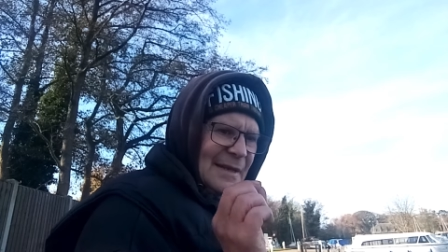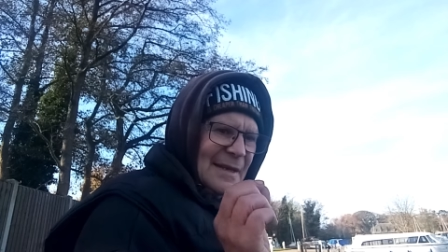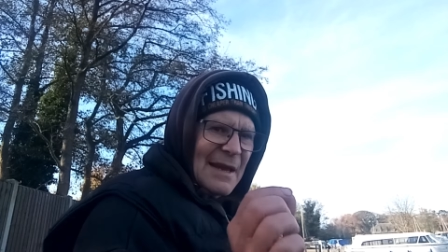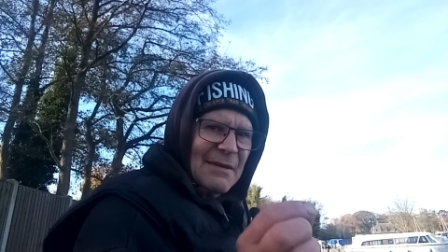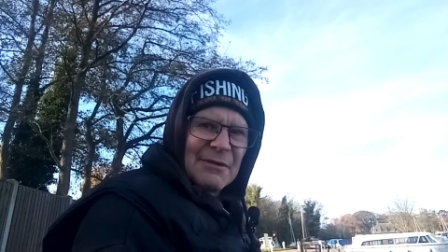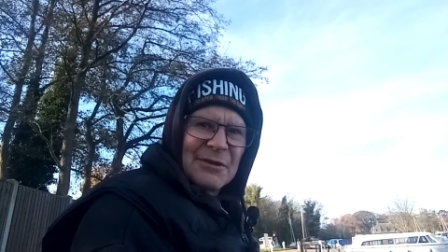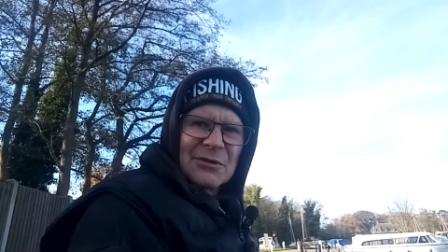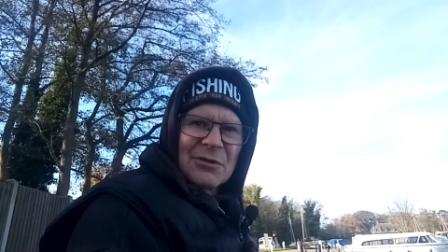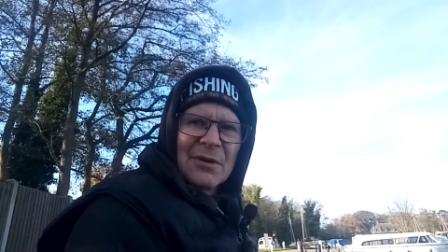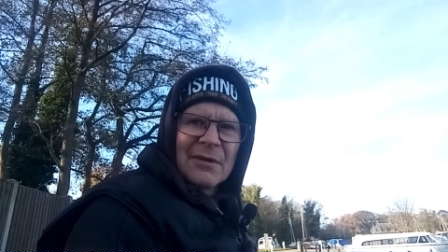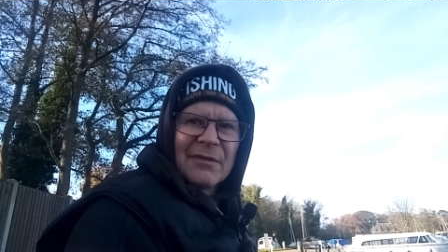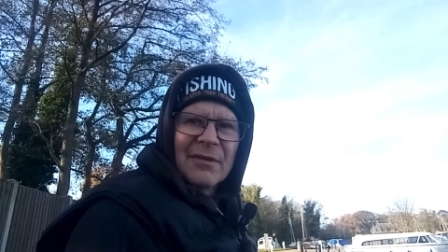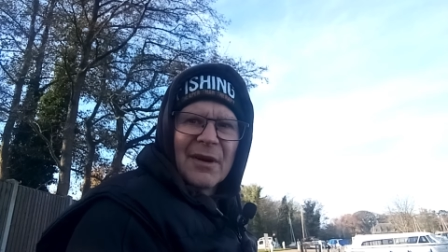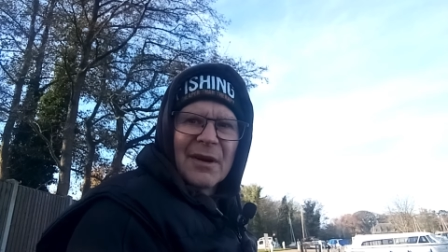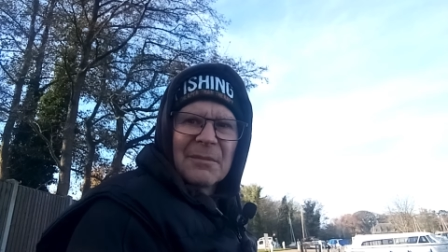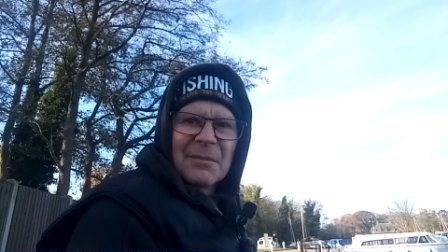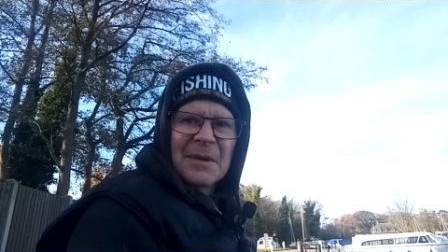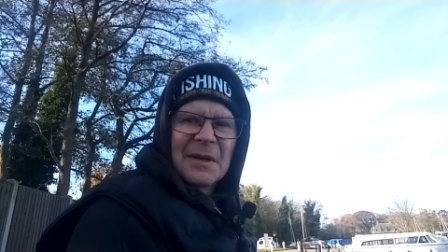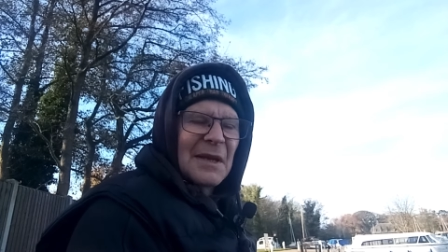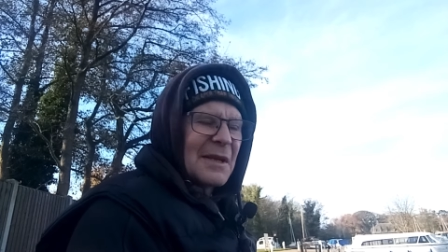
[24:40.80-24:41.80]
every sort of
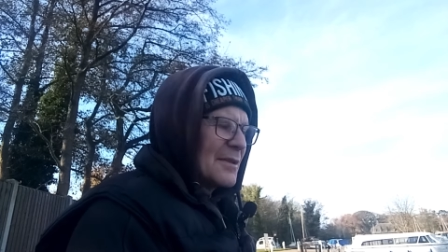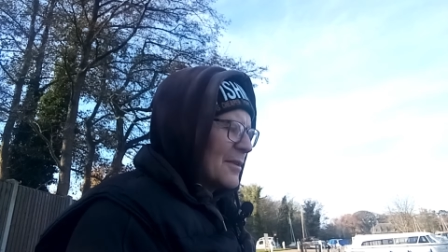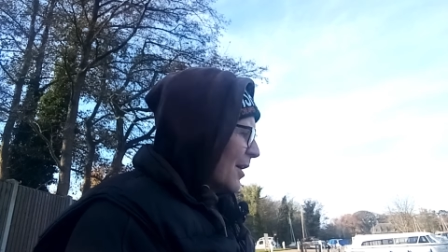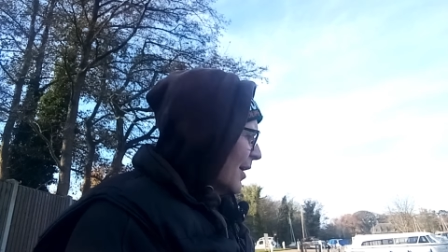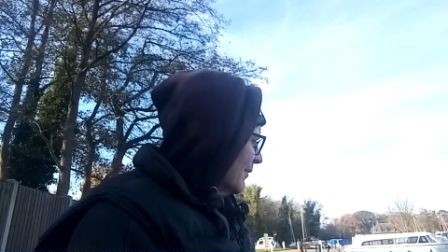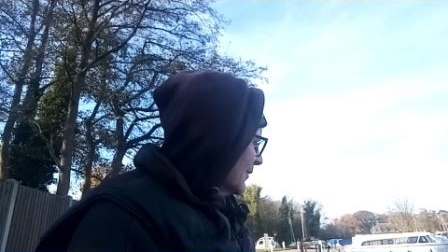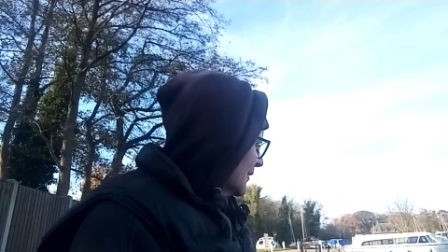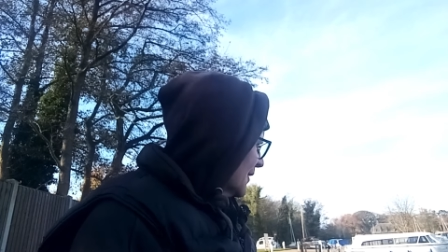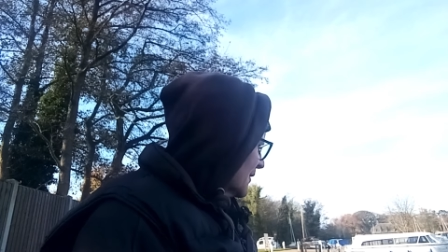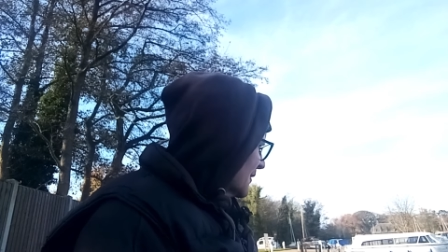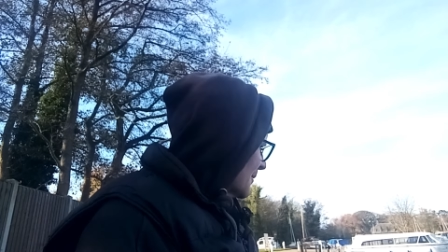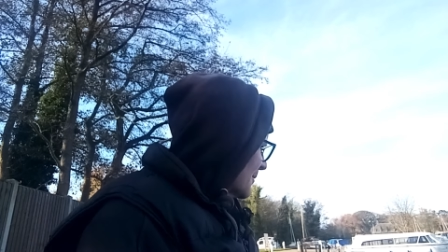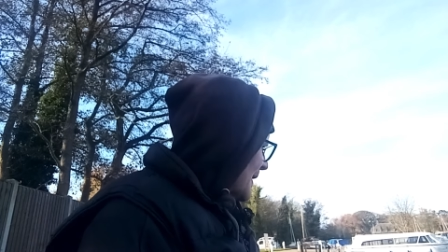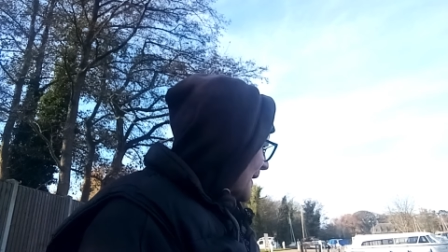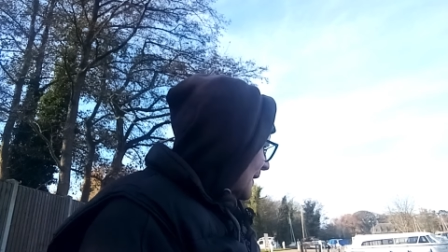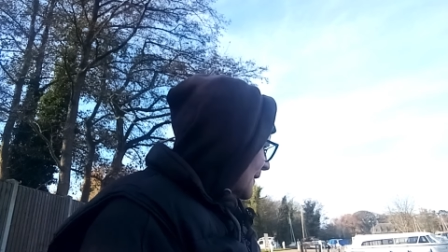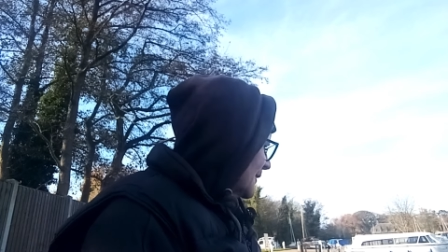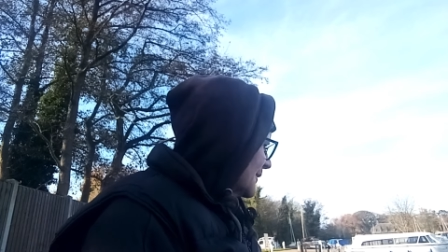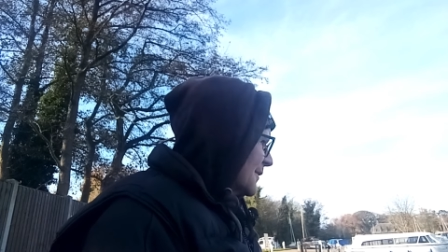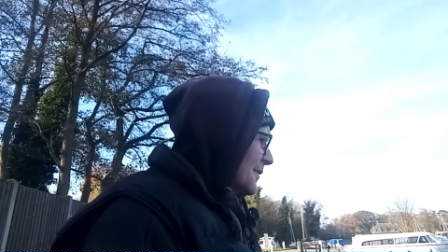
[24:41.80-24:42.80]
5 minutes, half a dozen
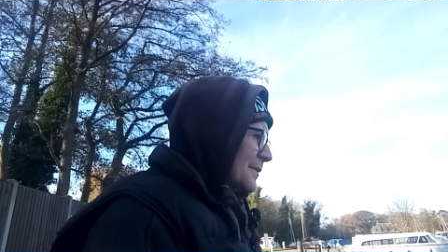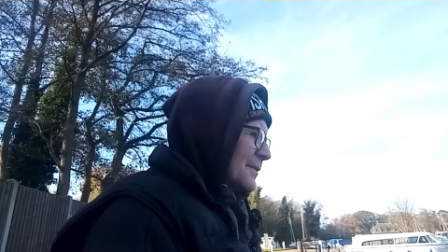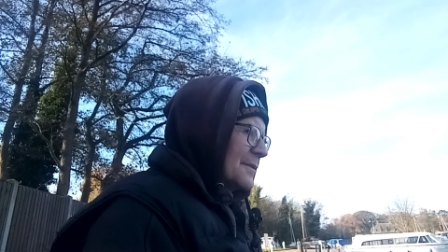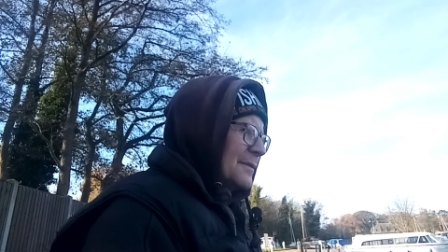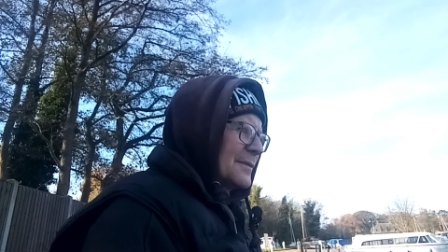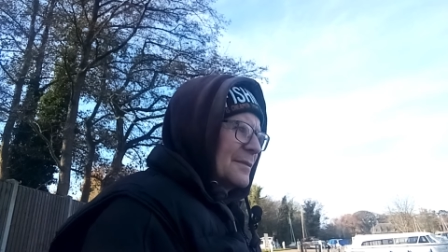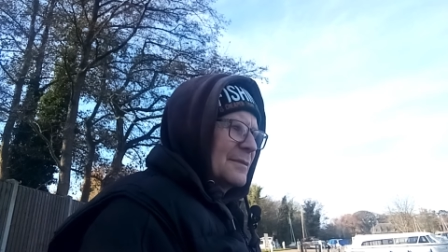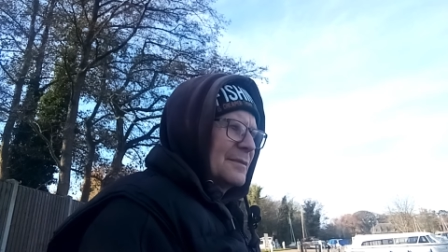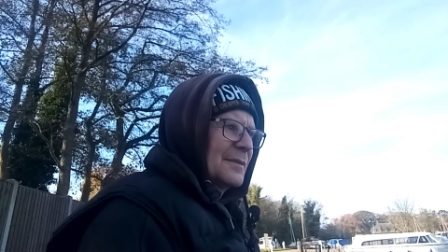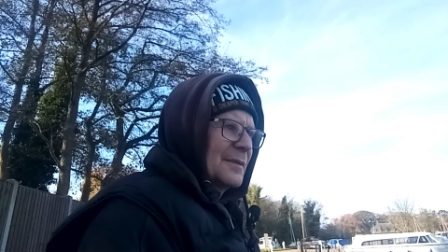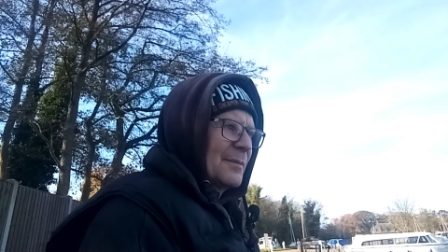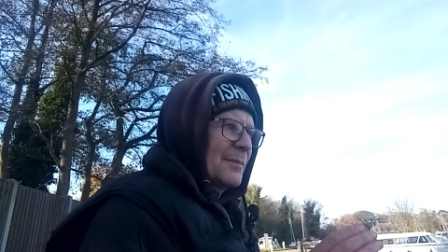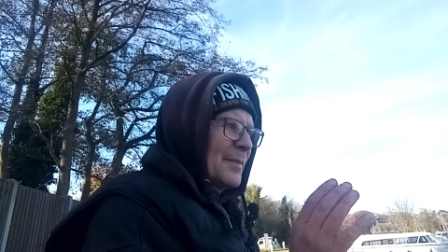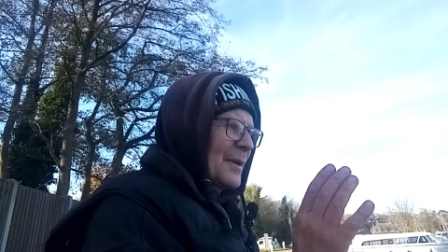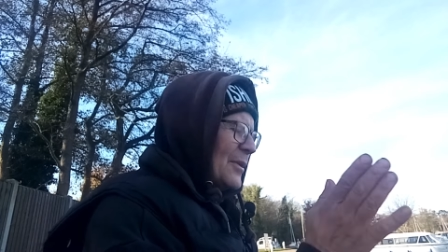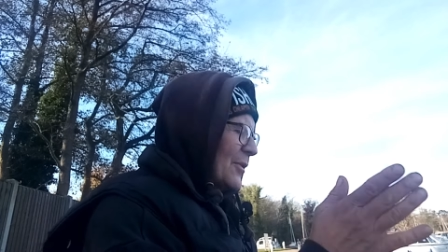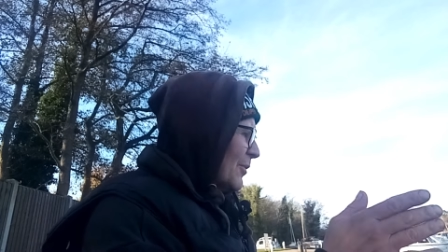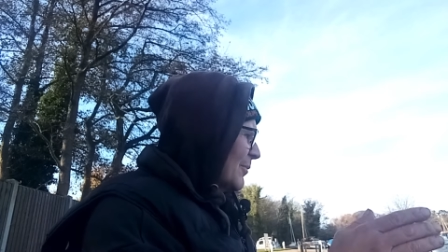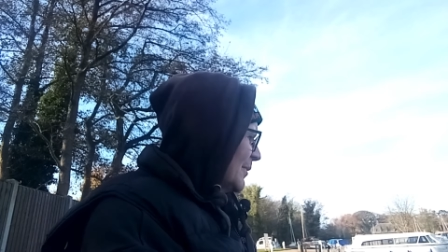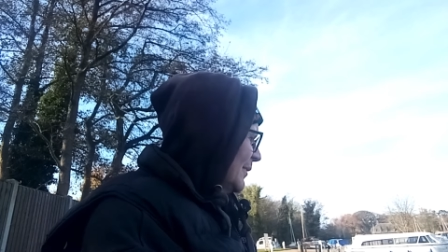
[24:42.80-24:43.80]
maggots.
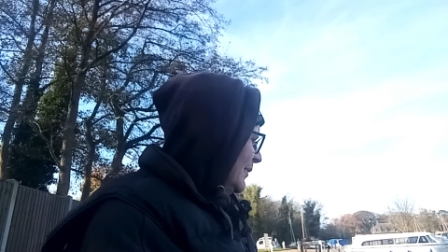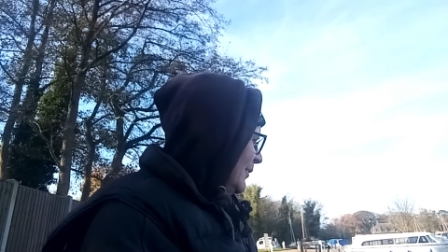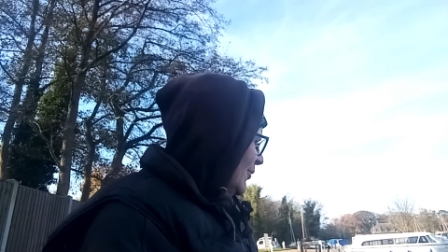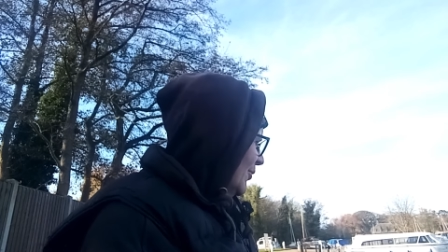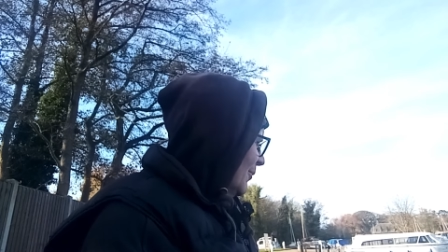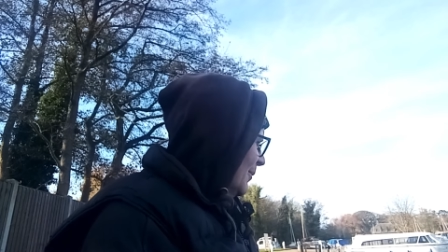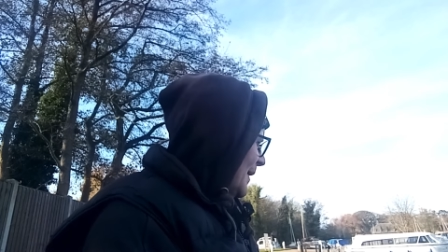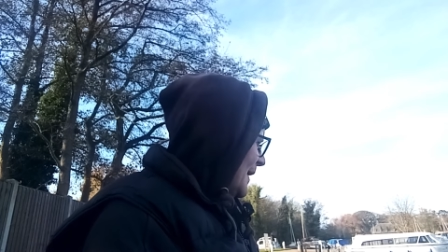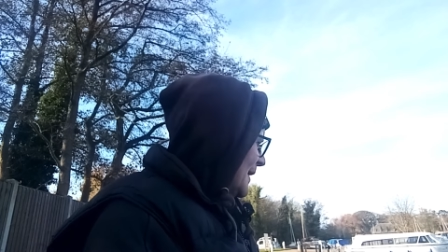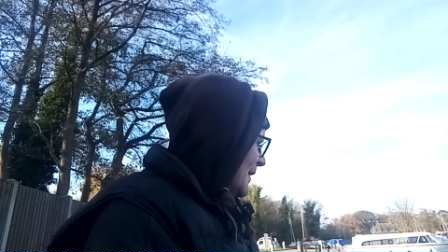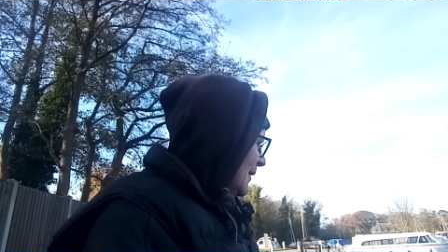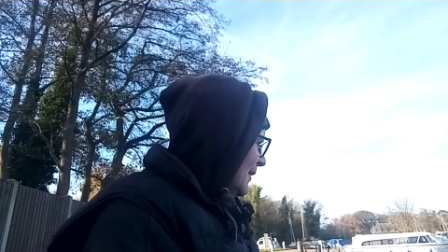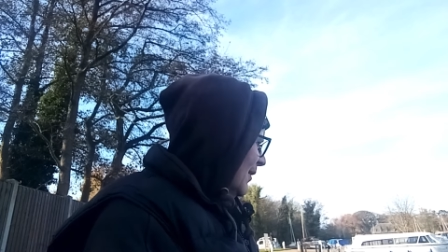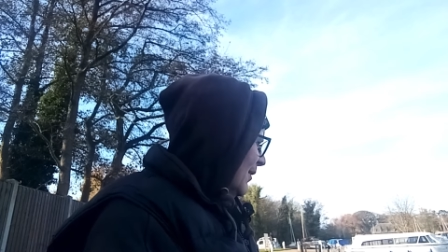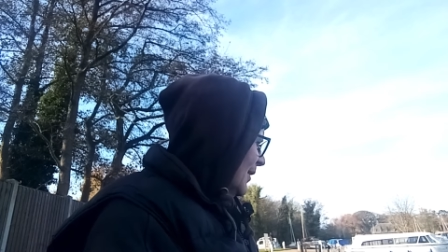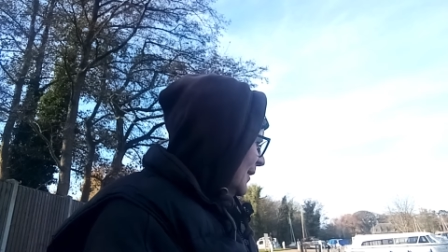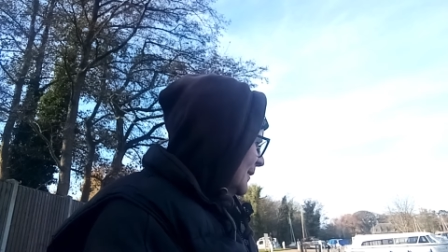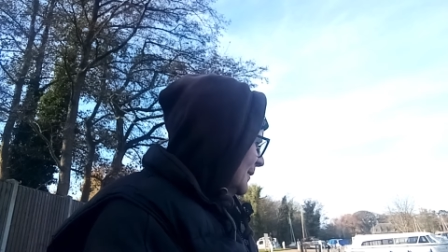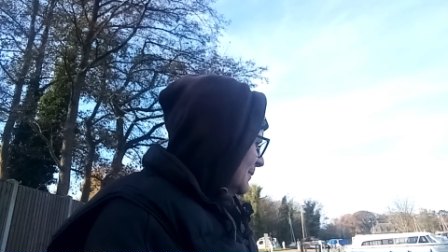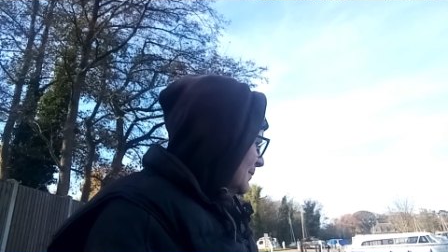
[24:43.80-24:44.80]
Been on the 4 metre
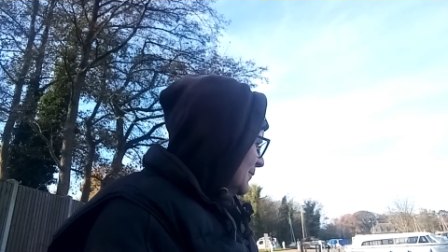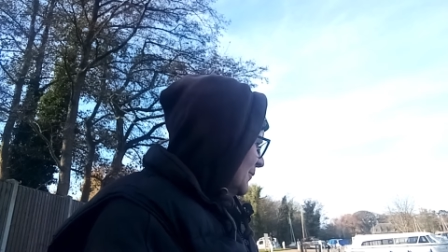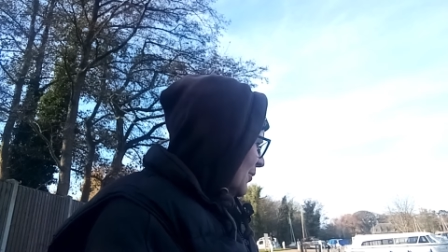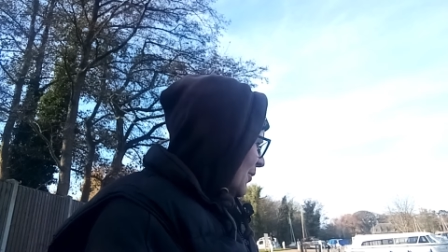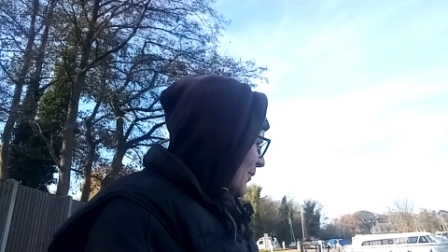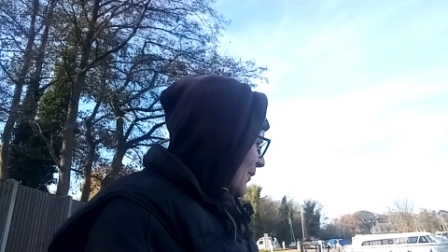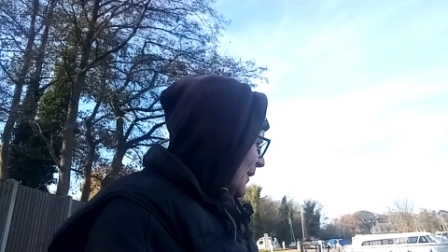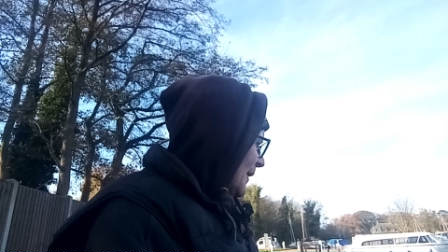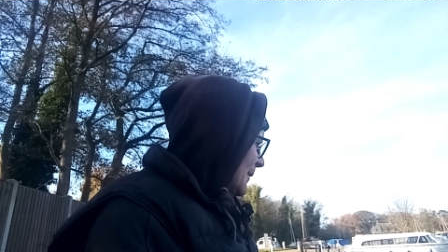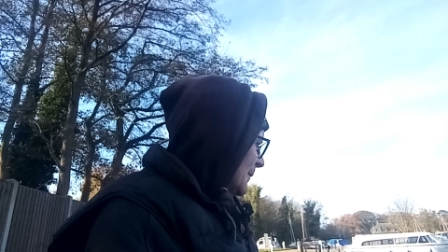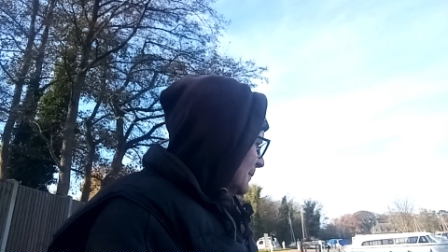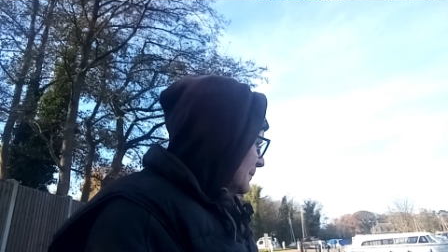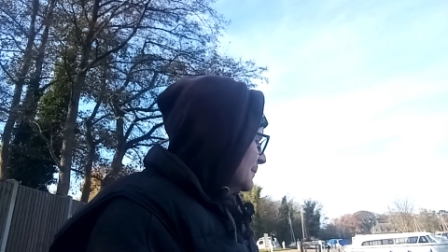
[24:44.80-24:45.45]
line, nothing.